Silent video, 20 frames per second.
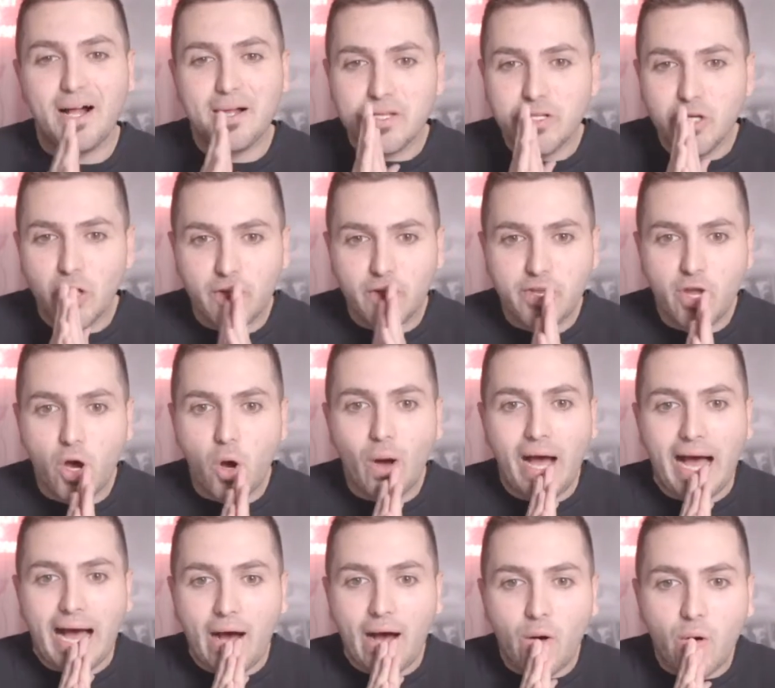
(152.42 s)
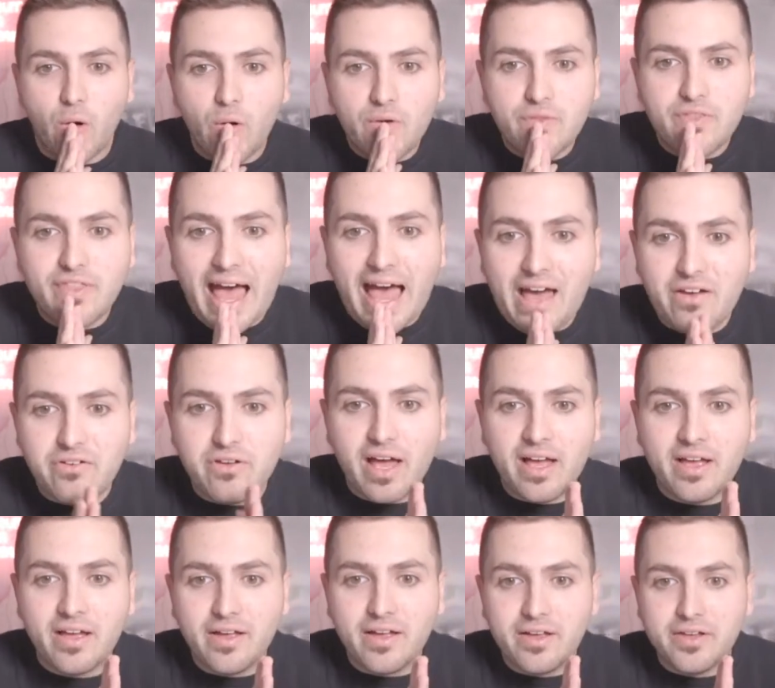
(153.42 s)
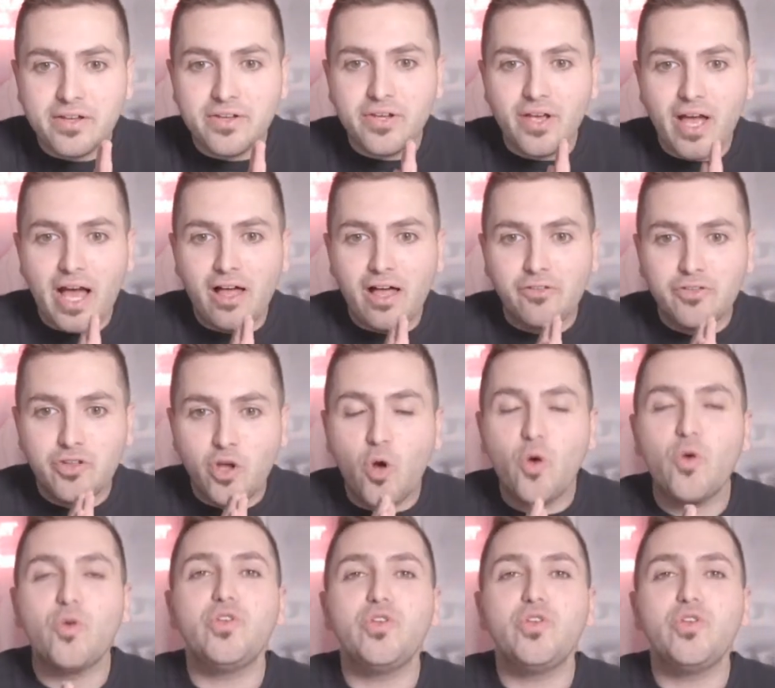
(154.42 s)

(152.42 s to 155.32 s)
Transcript: you'll know how that. I'll know